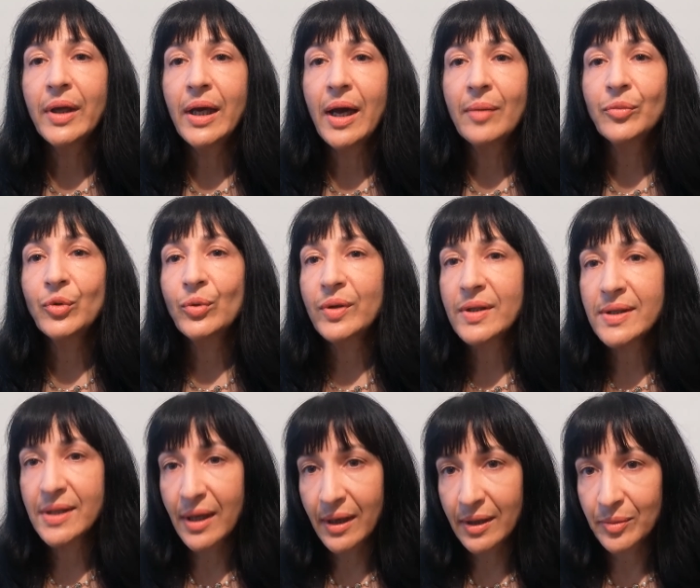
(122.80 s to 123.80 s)
come to the
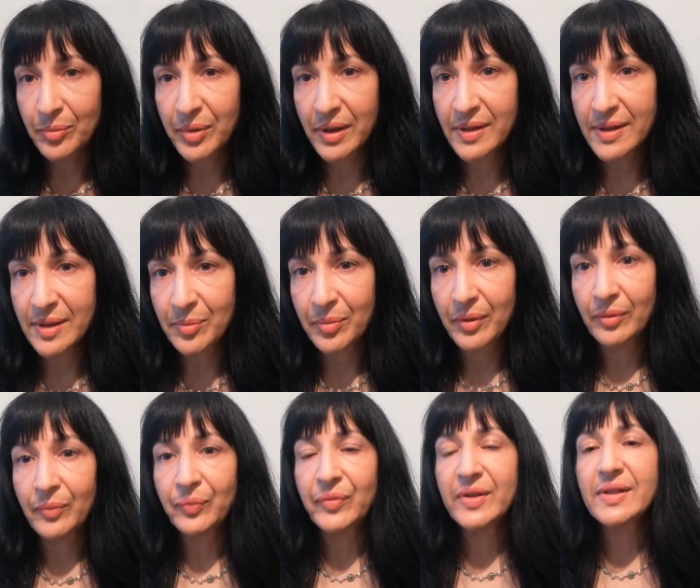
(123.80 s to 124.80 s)
second
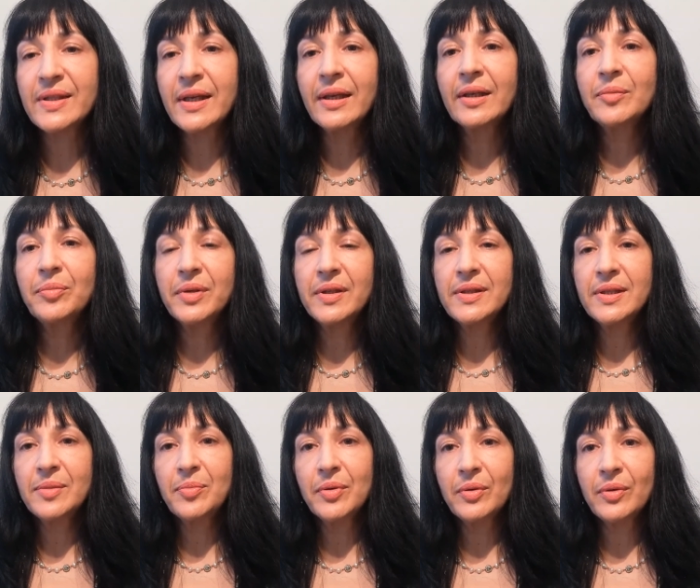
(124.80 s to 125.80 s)
principle. The second
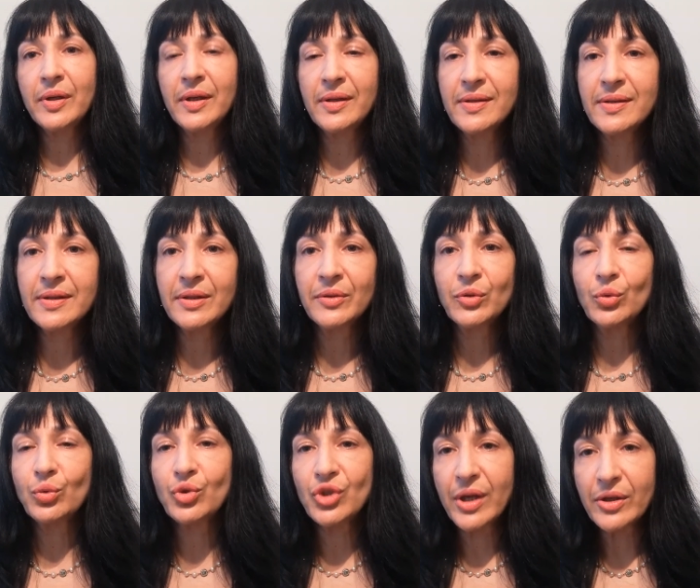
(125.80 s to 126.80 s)
principle is
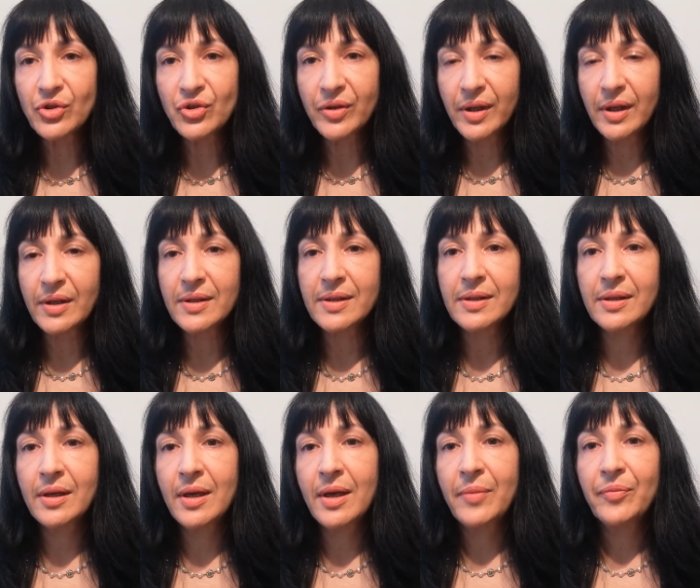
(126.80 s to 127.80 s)
to judge things
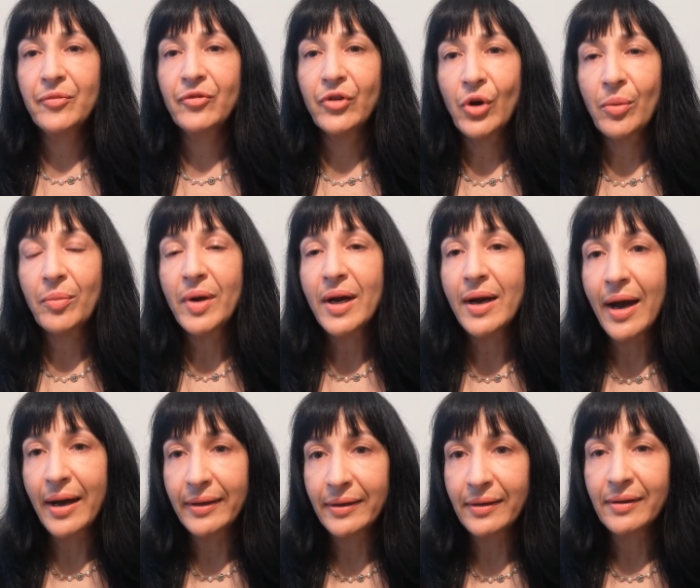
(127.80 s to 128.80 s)
from
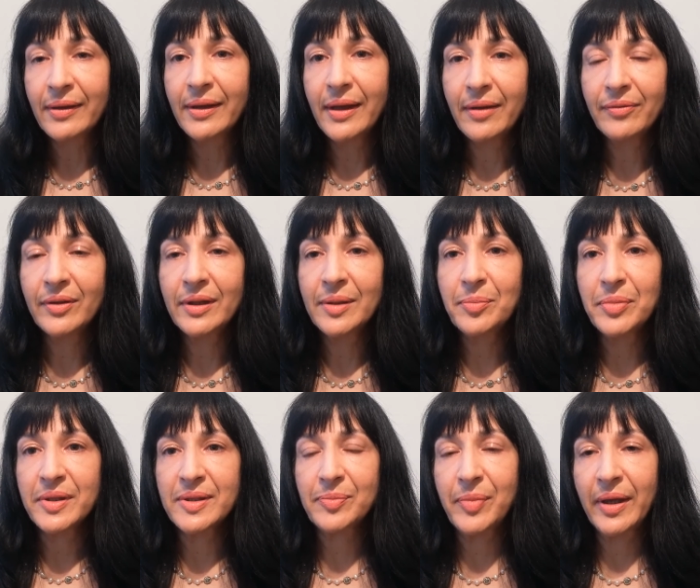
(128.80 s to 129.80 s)
higher heavenly
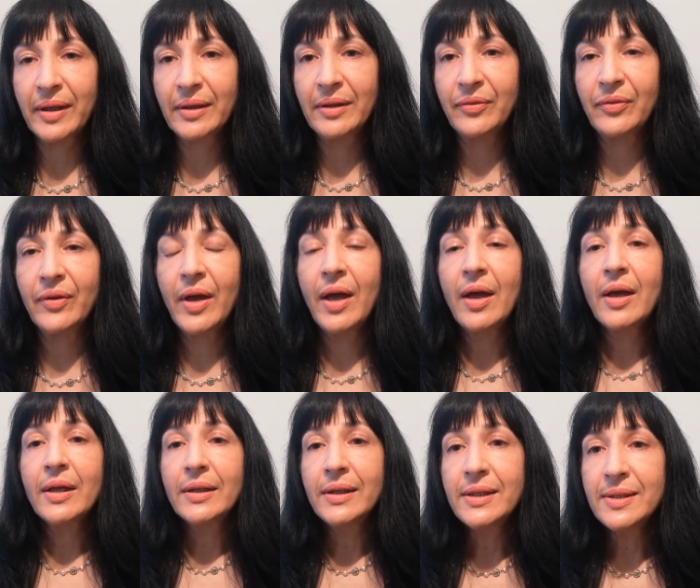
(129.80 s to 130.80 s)
perspective.
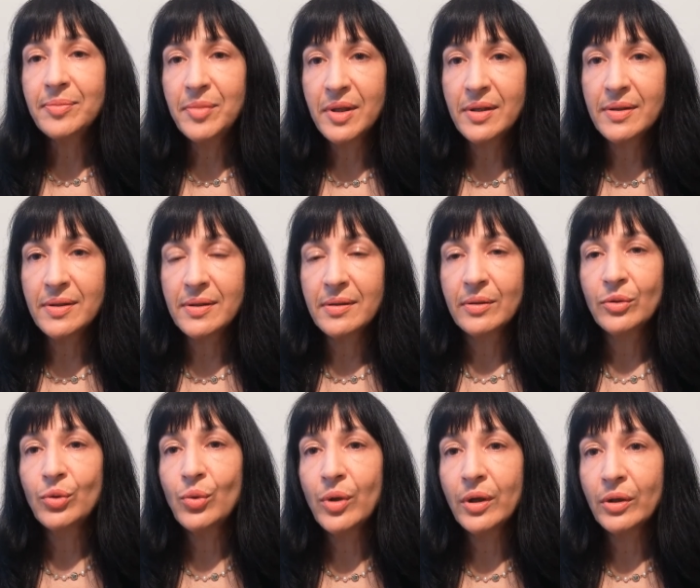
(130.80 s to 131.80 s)
This means
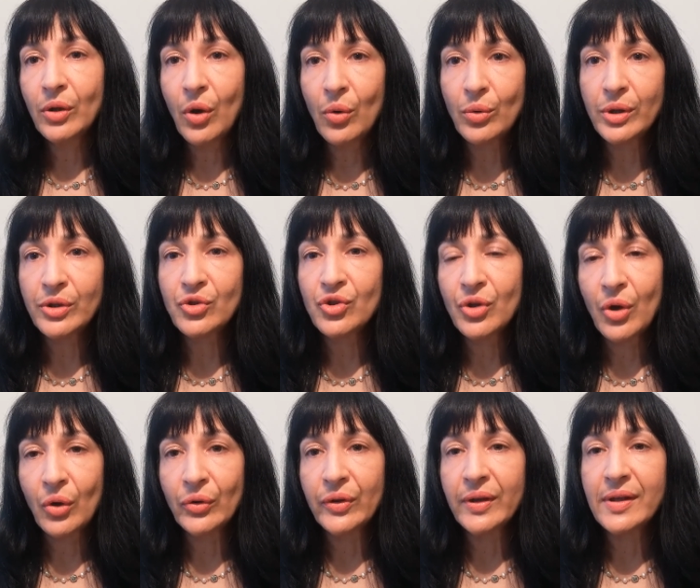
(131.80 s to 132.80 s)
to acknowledge
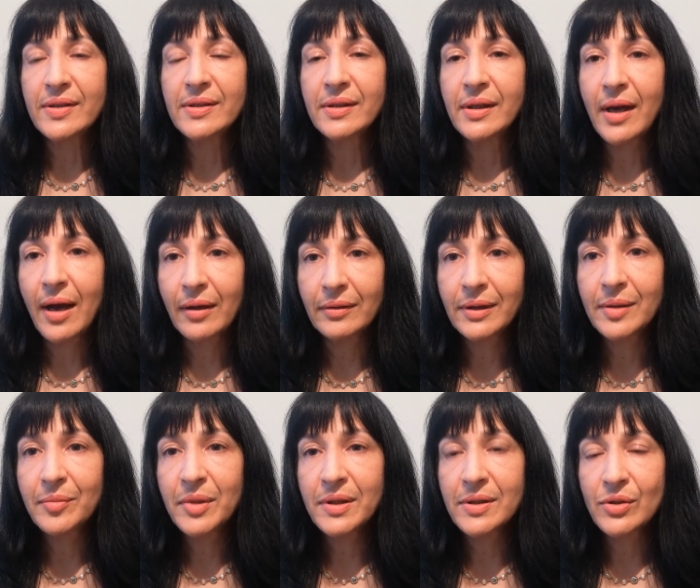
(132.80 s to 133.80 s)
God as the
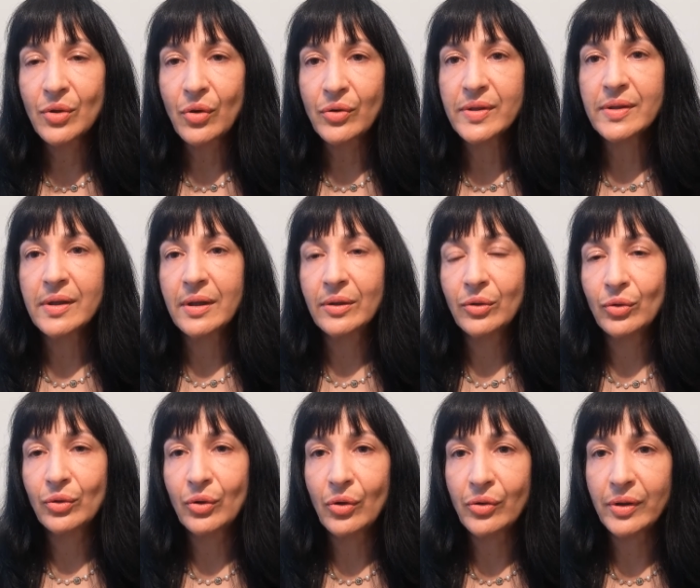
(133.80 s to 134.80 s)
ultimate source and
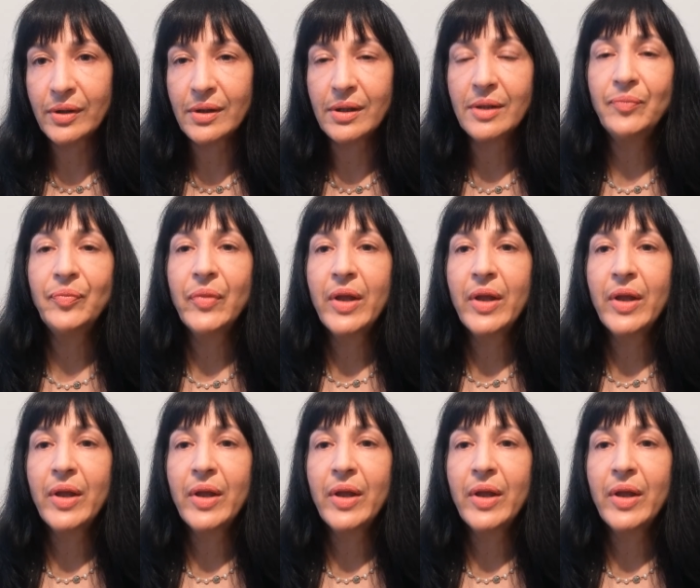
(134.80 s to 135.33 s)
authority